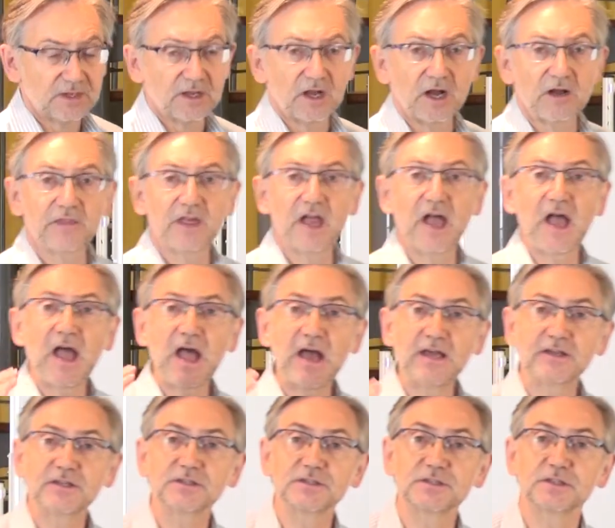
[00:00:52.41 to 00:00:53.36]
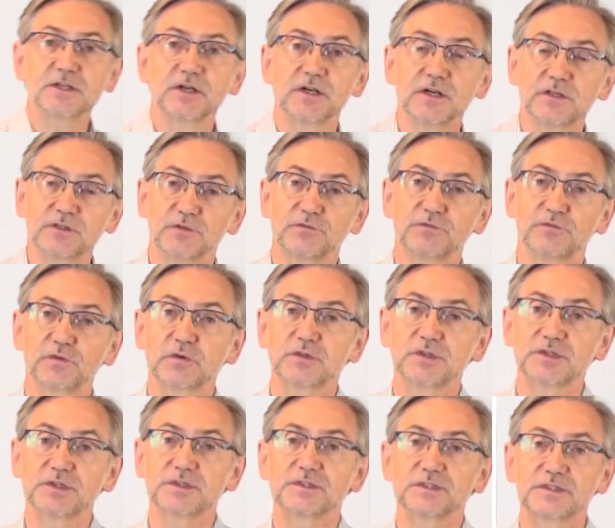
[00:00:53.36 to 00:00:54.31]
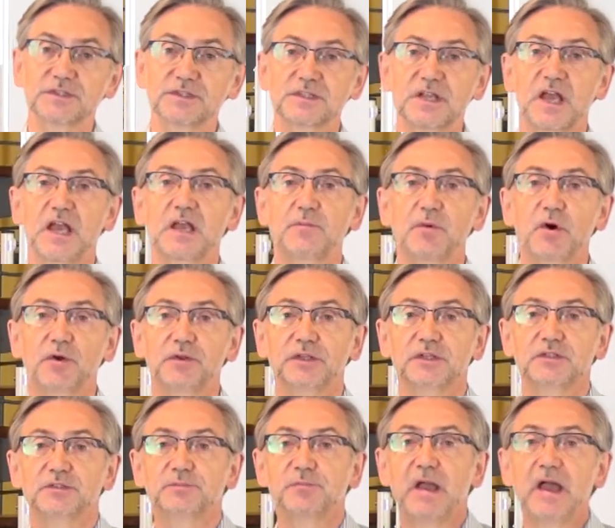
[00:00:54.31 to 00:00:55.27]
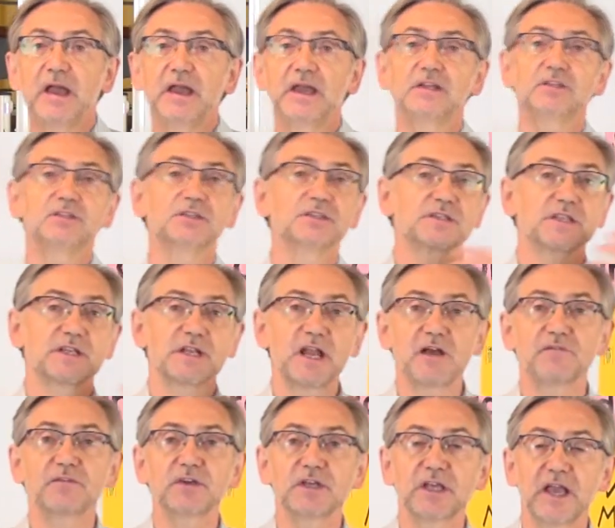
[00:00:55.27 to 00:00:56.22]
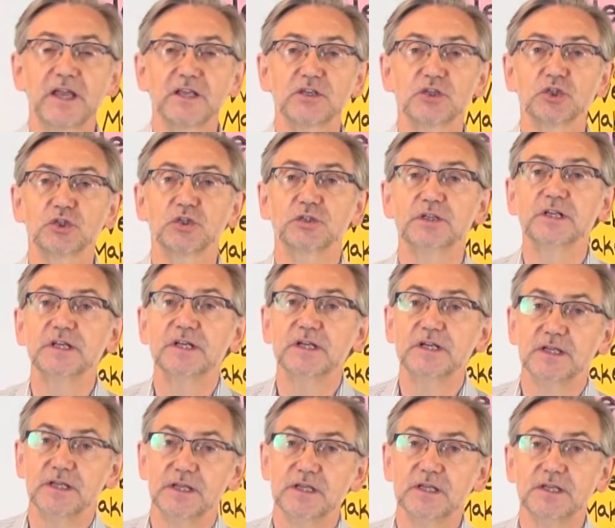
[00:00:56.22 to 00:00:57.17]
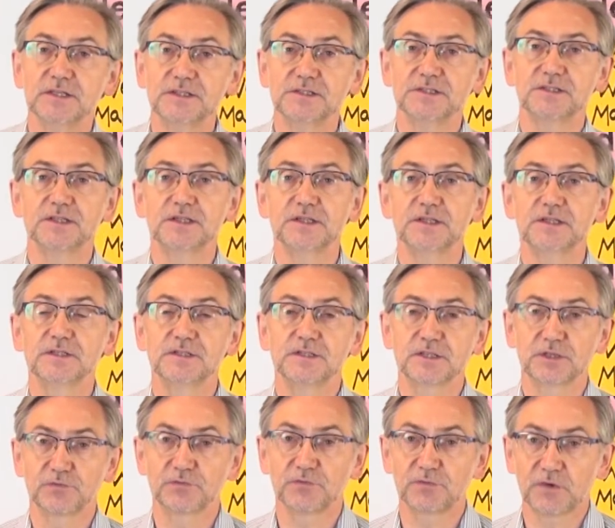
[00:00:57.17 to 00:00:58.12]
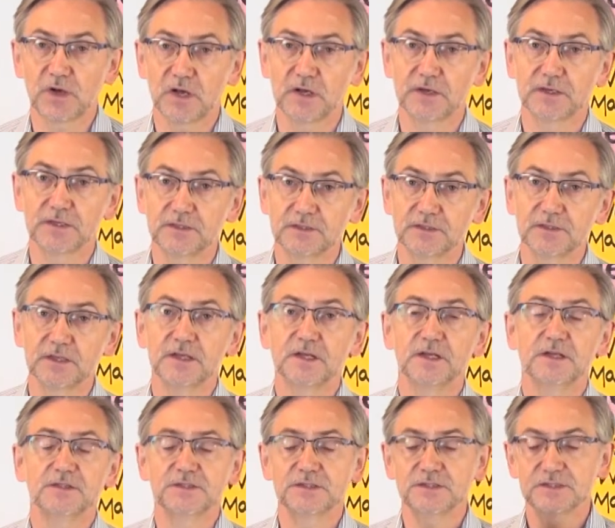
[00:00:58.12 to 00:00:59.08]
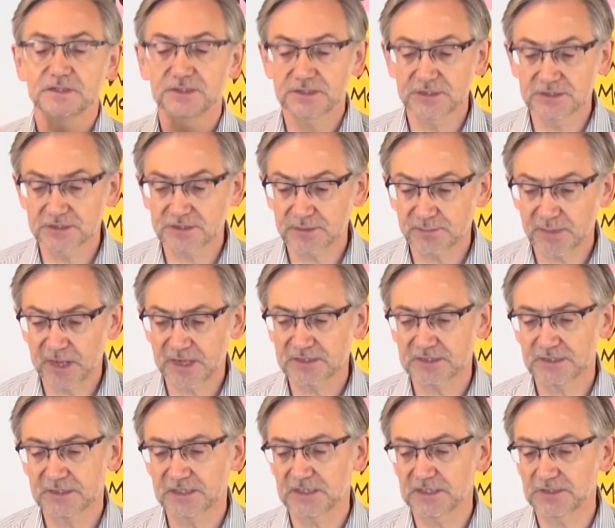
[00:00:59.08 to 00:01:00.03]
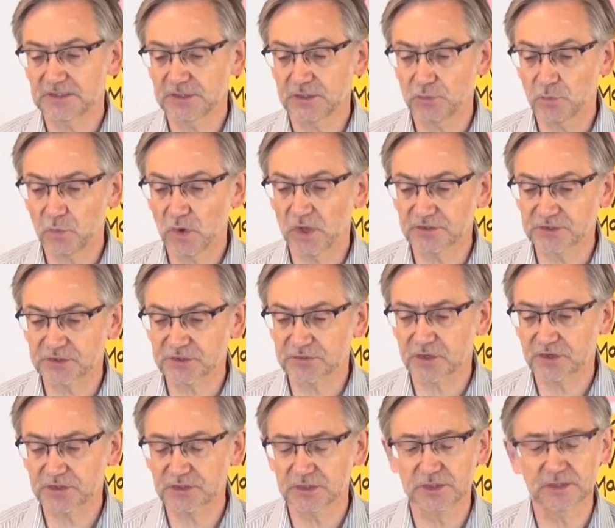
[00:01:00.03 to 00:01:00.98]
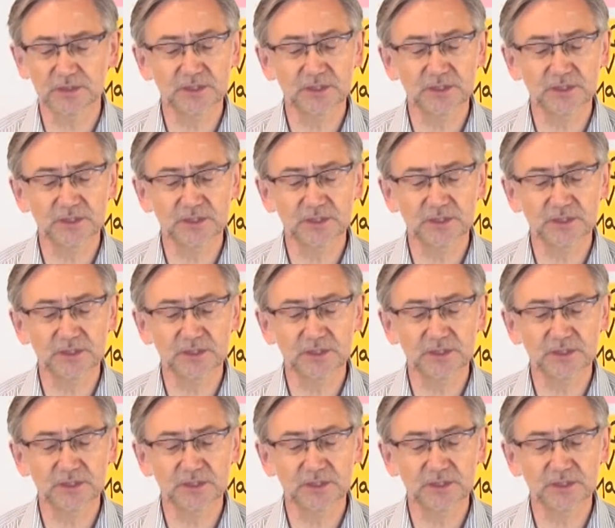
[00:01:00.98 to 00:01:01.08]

Are the headers and the footers the same on each page? Is the navigation easy to find? Is it systematic? Is it well structured?